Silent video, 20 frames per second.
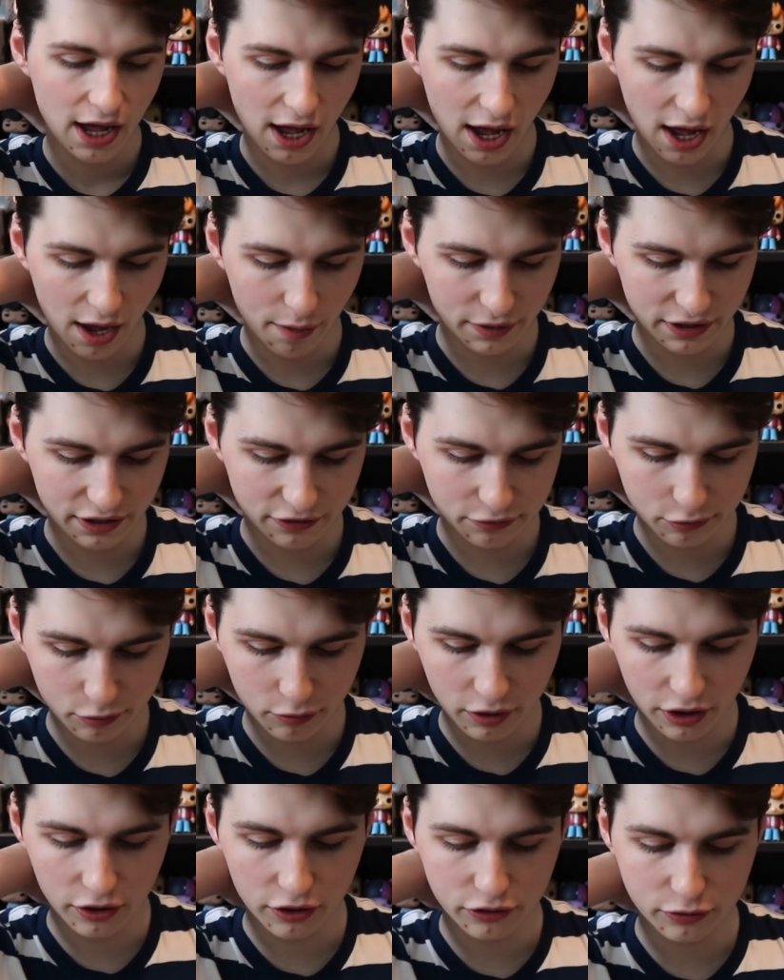But this was
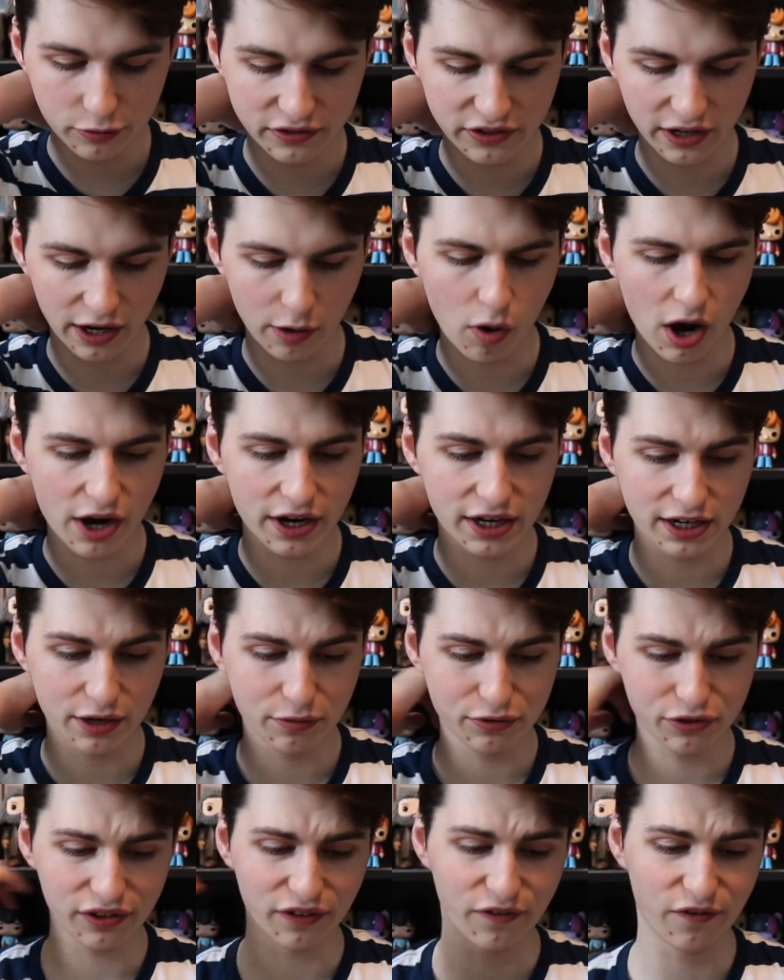one of those ones that I wanted, and it
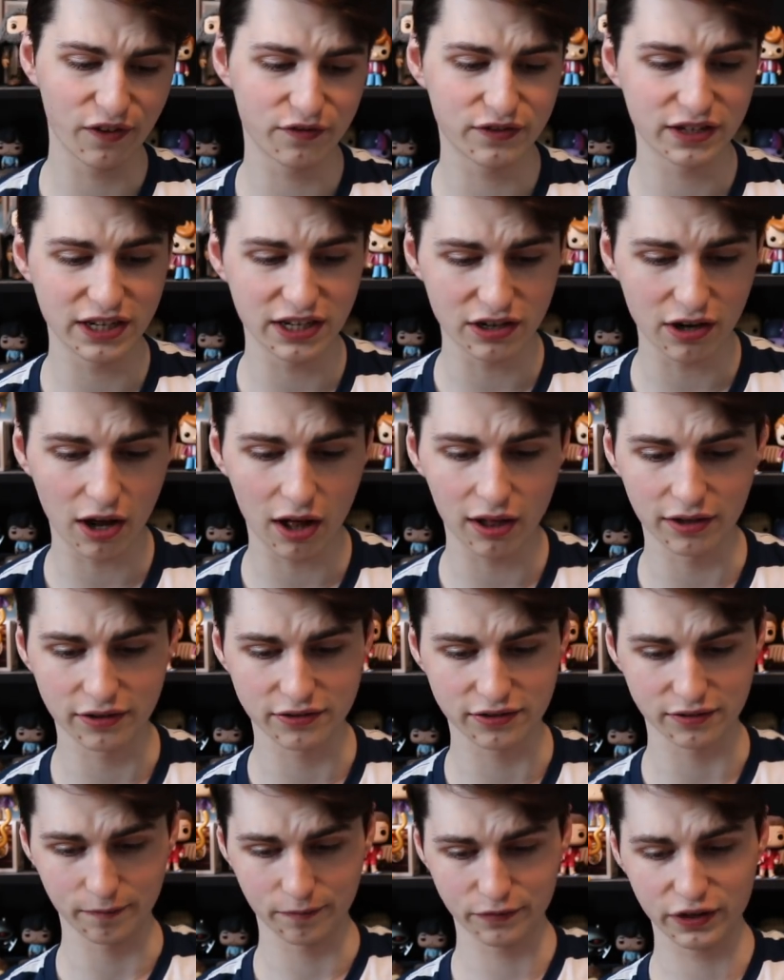was only
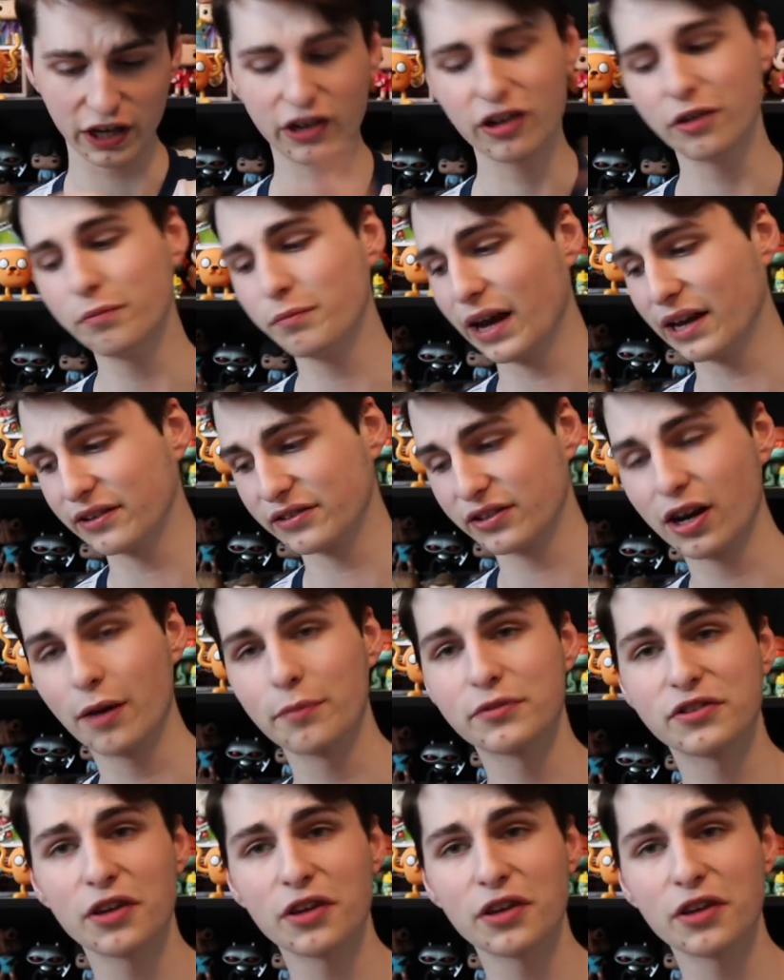$15. I couldn't pass it up.